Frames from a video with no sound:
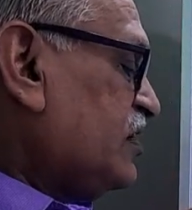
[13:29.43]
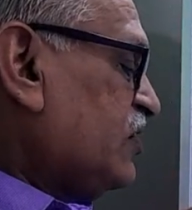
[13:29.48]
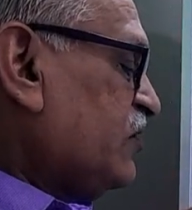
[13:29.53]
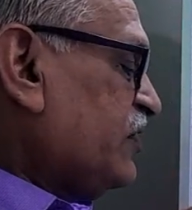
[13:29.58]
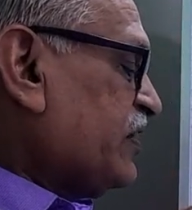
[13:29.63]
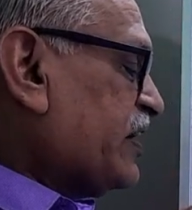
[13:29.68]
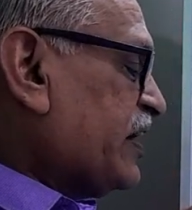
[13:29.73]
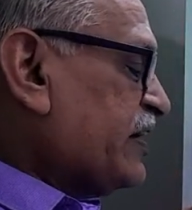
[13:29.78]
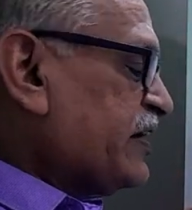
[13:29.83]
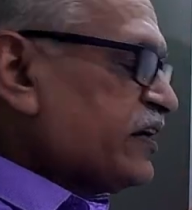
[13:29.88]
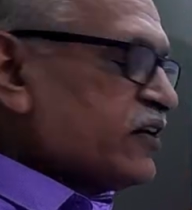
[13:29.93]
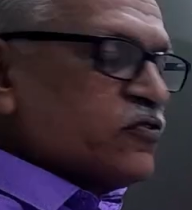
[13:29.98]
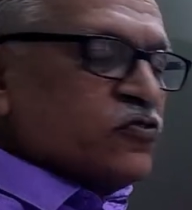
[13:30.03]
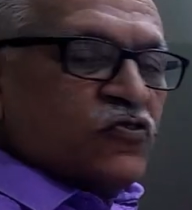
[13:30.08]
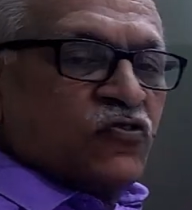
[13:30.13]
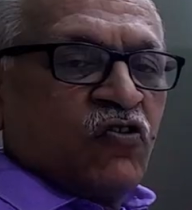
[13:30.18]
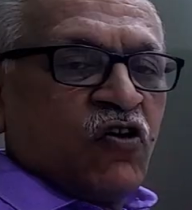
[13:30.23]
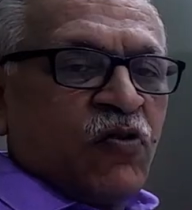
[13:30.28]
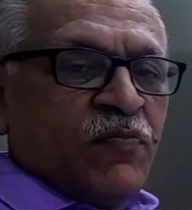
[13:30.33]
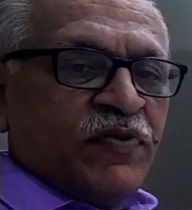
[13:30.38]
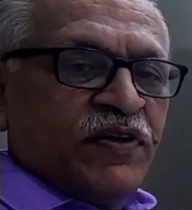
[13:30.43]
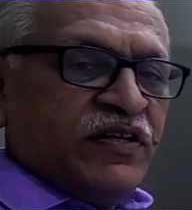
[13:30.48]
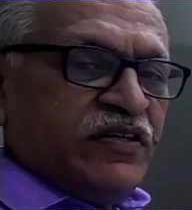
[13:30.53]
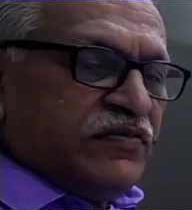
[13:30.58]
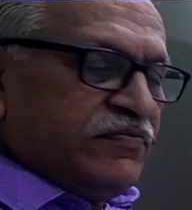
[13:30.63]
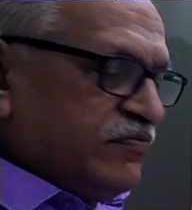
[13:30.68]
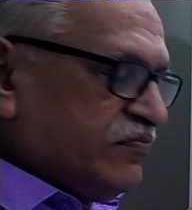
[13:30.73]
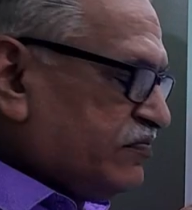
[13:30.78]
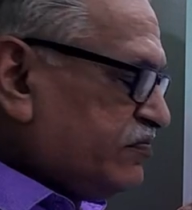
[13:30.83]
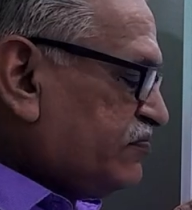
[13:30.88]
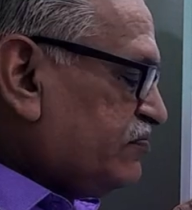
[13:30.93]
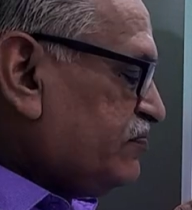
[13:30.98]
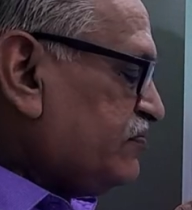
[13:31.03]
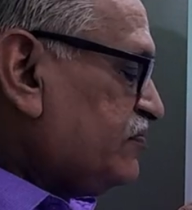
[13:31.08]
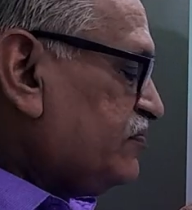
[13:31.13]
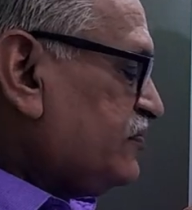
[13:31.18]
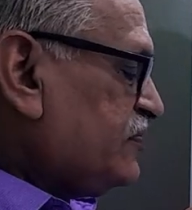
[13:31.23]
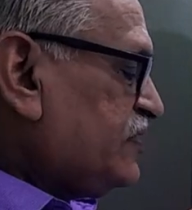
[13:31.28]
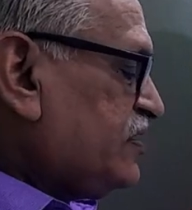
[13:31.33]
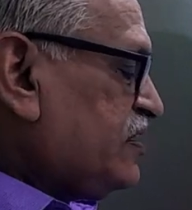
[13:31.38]
We can take 2 common.
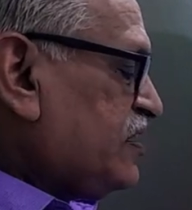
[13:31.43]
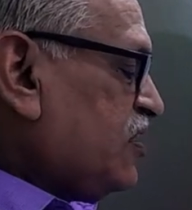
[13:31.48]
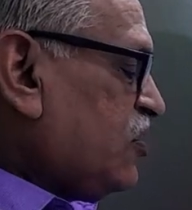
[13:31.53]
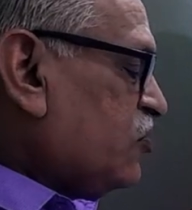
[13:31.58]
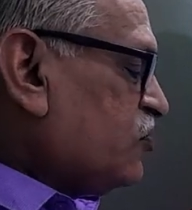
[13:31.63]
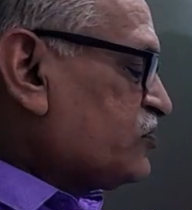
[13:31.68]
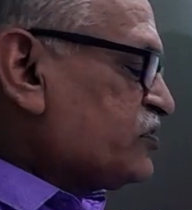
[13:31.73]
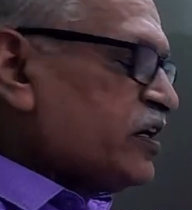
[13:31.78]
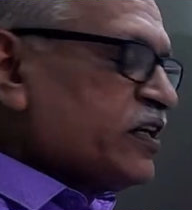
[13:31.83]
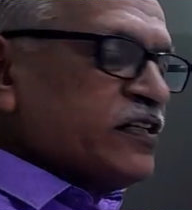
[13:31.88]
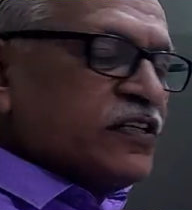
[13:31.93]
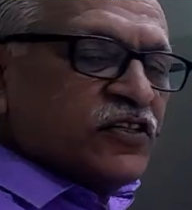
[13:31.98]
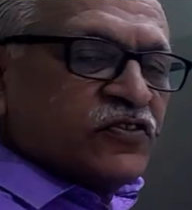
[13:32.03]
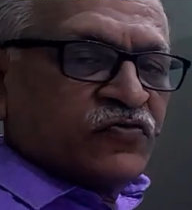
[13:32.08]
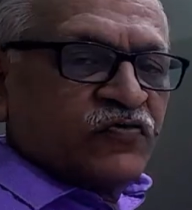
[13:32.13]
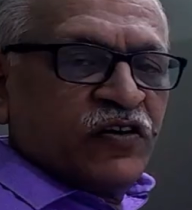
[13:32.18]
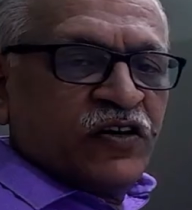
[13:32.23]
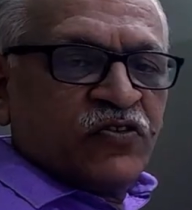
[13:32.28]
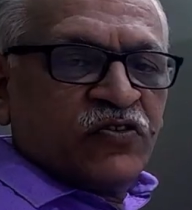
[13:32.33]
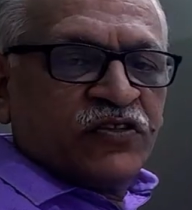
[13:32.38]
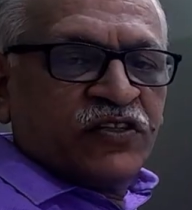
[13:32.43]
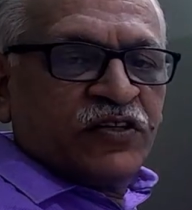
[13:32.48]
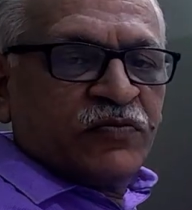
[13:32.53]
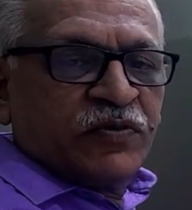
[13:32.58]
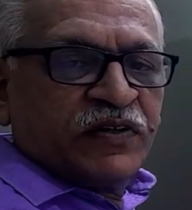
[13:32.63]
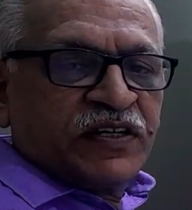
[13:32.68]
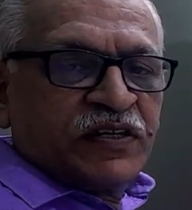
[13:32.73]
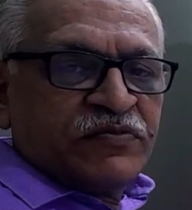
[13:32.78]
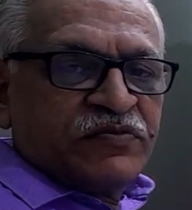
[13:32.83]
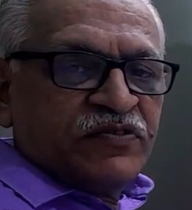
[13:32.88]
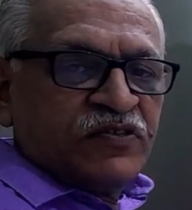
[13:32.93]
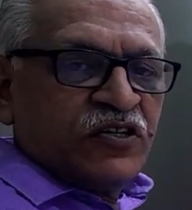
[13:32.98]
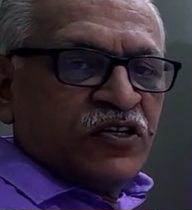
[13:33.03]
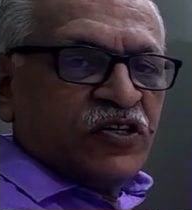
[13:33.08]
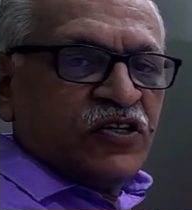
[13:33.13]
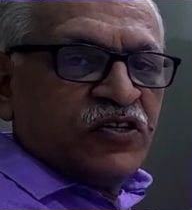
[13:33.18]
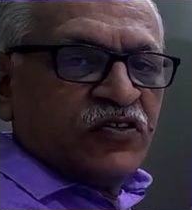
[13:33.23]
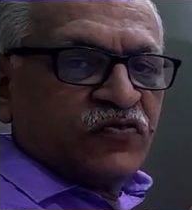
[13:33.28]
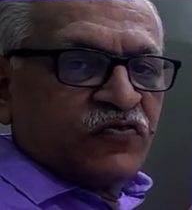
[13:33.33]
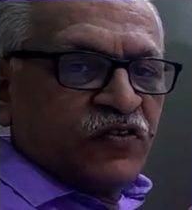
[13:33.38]
Outside the square root it becomes
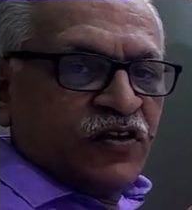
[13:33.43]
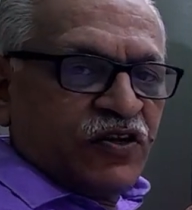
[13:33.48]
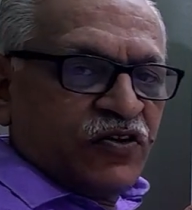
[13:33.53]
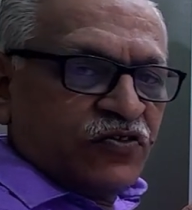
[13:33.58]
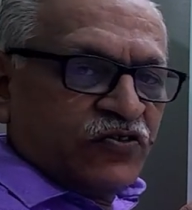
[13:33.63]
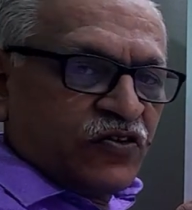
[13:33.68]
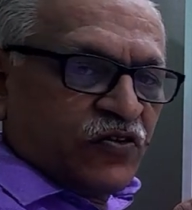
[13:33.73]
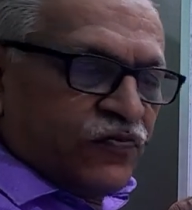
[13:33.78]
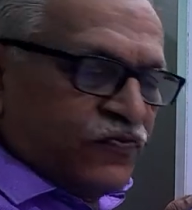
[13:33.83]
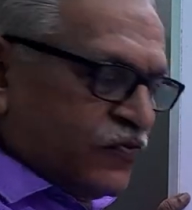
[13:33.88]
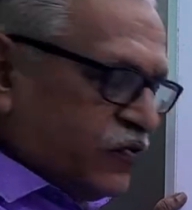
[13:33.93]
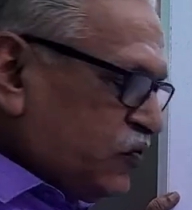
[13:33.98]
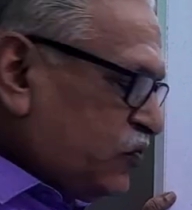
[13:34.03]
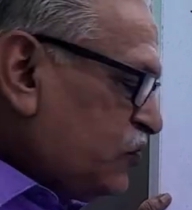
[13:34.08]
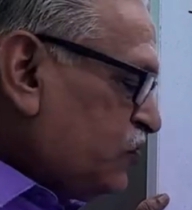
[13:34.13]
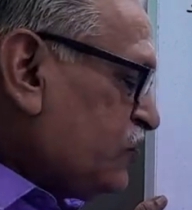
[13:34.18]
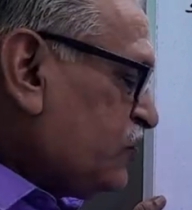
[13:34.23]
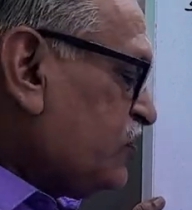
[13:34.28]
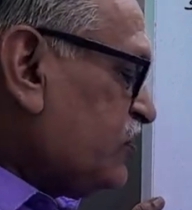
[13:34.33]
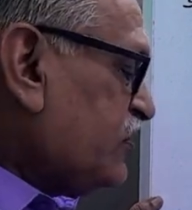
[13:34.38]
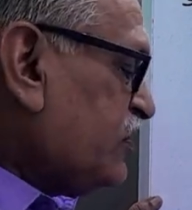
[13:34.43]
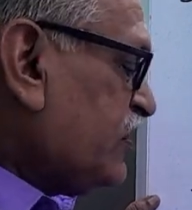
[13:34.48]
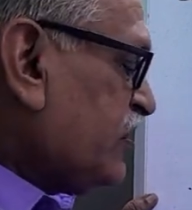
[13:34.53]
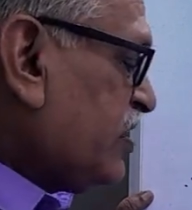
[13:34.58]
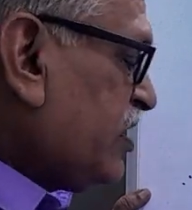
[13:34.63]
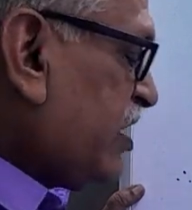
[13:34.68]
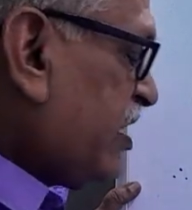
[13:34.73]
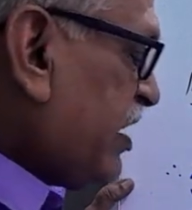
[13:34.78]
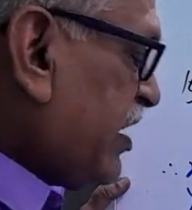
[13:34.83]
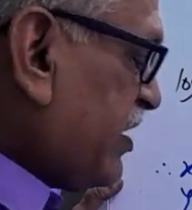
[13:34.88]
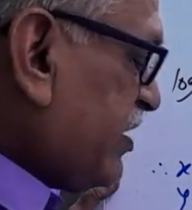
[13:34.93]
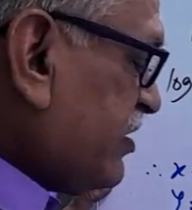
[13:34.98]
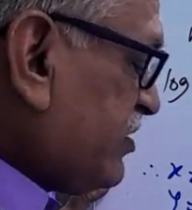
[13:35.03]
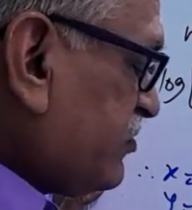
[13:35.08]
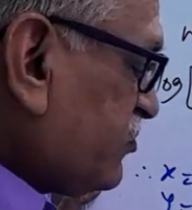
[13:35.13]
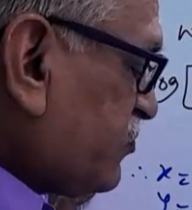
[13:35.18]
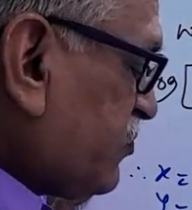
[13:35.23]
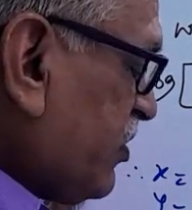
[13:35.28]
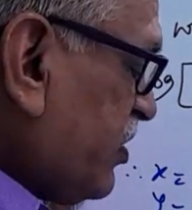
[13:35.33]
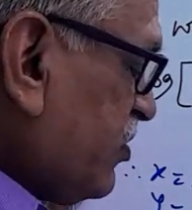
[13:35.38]
square root of 2 and
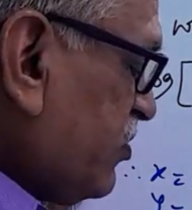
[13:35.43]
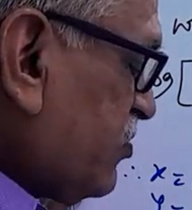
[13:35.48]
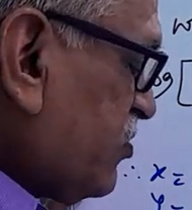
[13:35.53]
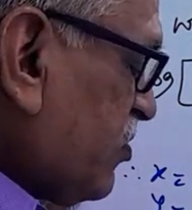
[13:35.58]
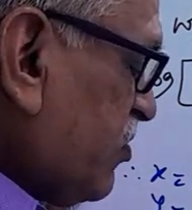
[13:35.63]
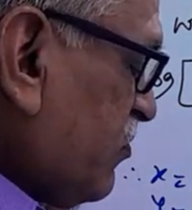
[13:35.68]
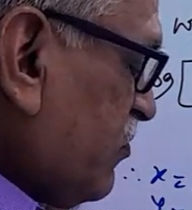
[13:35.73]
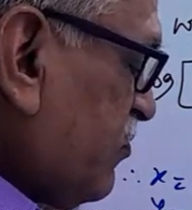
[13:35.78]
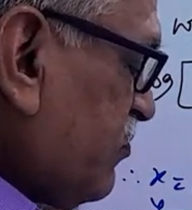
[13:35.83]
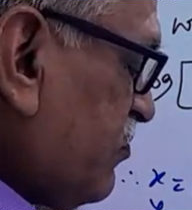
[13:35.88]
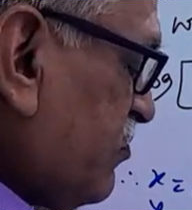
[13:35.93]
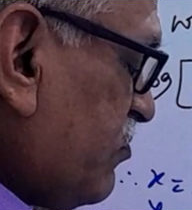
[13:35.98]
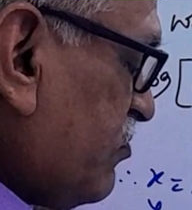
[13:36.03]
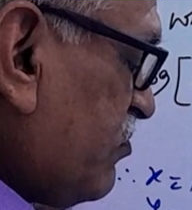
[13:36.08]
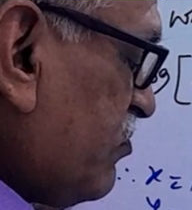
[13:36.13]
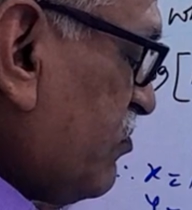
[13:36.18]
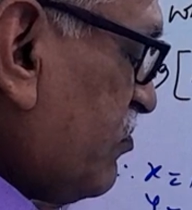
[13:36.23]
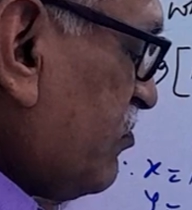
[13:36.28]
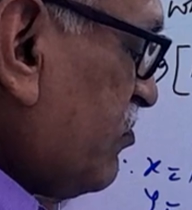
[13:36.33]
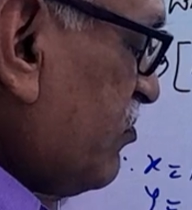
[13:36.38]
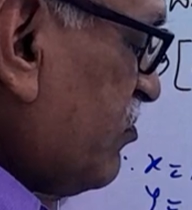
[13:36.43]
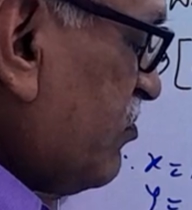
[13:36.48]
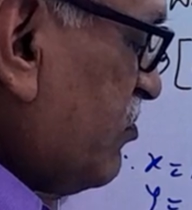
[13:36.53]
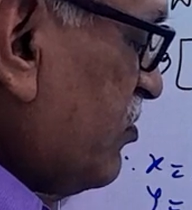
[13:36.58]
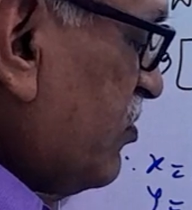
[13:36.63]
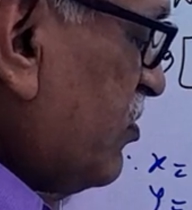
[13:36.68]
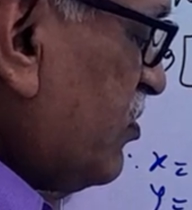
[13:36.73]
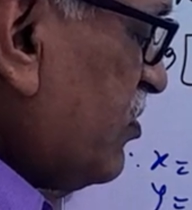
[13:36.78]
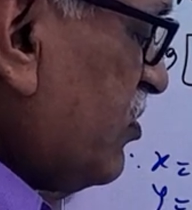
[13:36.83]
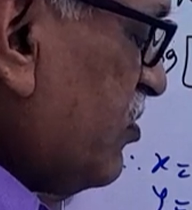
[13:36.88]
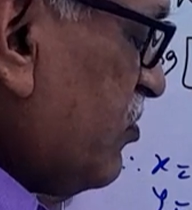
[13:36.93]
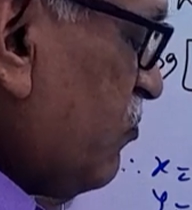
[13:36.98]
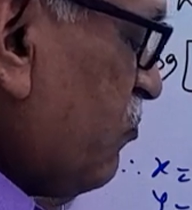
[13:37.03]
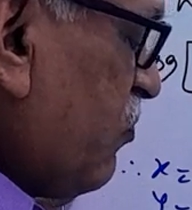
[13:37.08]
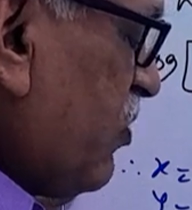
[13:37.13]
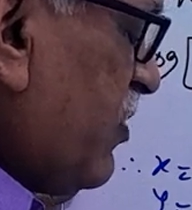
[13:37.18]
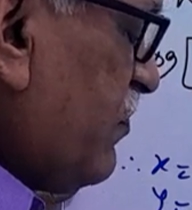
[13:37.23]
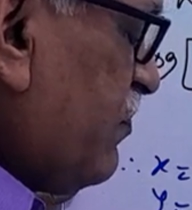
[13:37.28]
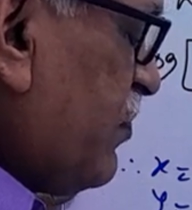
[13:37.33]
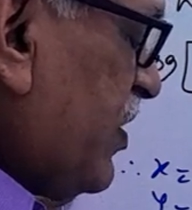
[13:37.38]
square root of
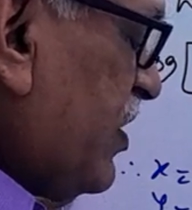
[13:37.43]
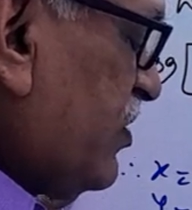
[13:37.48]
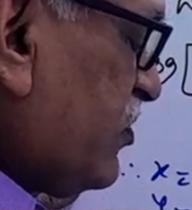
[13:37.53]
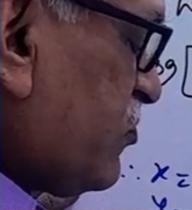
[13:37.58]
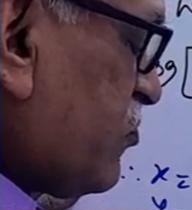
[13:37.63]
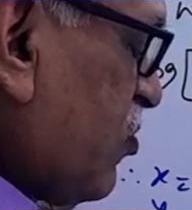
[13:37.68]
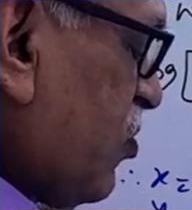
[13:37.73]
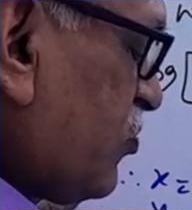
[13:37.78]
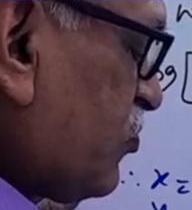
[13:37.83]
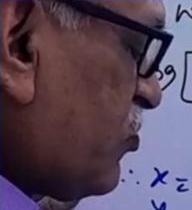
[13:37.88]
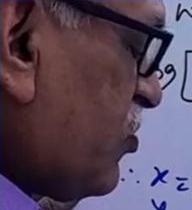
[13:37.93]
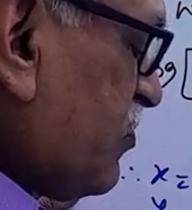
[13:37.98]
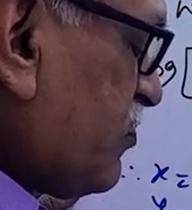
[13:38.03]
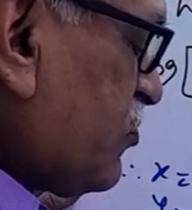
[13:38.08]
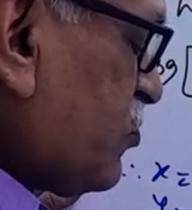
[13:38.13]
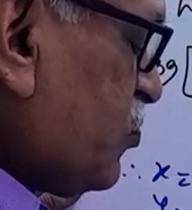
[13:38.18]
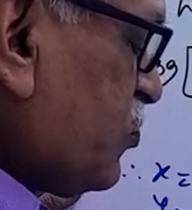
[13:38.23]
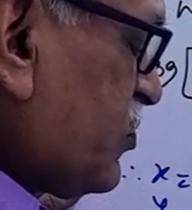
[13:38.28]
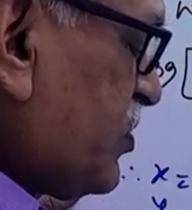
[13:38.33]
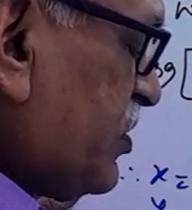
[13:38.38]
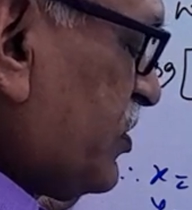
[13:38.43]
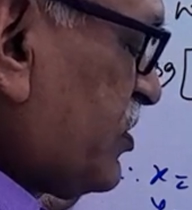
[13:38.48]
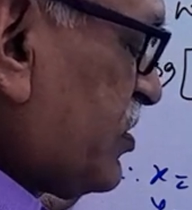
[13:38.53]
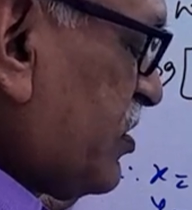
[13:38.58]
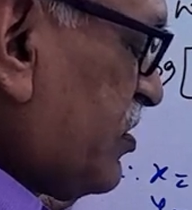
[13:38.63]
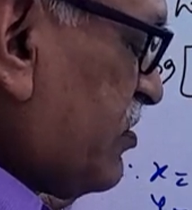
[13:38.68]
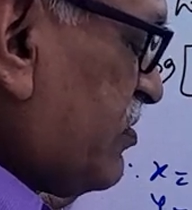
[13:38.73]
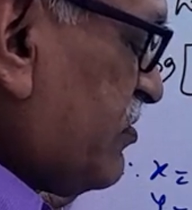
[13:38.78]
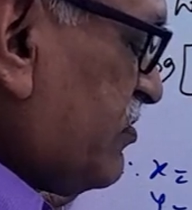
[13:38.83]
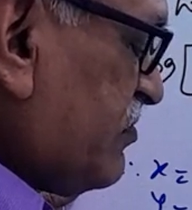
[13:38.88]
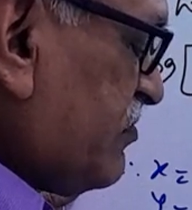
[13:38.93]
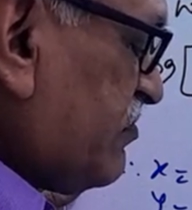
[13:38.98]
1 plus cos of 2 theta.